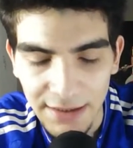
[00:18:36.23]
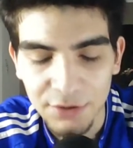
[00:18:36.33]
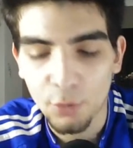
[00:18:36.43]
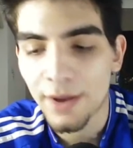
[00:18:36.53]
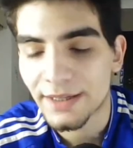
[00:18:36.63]
Like,
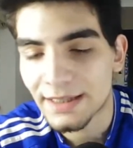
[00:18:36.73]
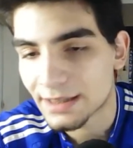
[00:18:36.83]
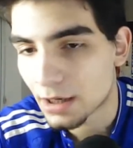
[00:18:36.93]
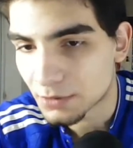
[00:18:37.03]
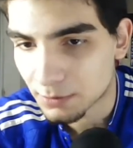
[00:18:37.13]
the way they
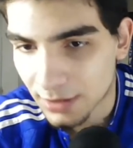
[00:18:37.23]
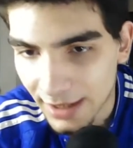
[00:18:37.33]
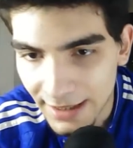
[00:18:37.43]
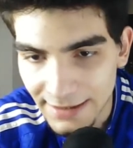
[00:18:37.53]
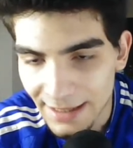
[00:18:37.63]
link up the
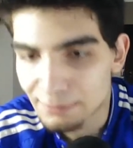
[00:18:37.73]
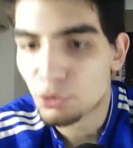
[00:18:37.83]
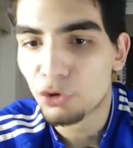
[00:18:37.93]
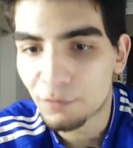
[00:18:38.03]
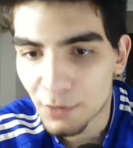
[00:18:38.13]
play, their
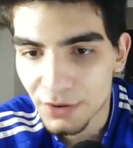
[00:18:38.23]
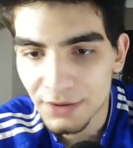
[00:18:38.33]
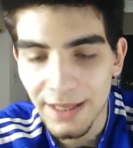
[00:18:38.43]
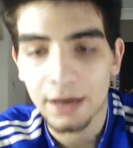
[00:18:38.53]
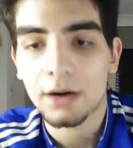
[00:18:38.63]
movement,
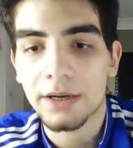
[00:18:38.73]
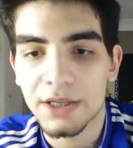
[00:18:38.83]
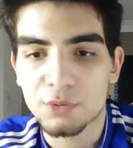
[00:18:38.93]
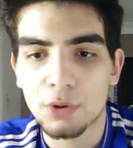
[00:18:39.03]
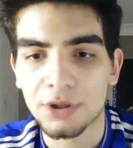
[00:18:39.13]
their height as well.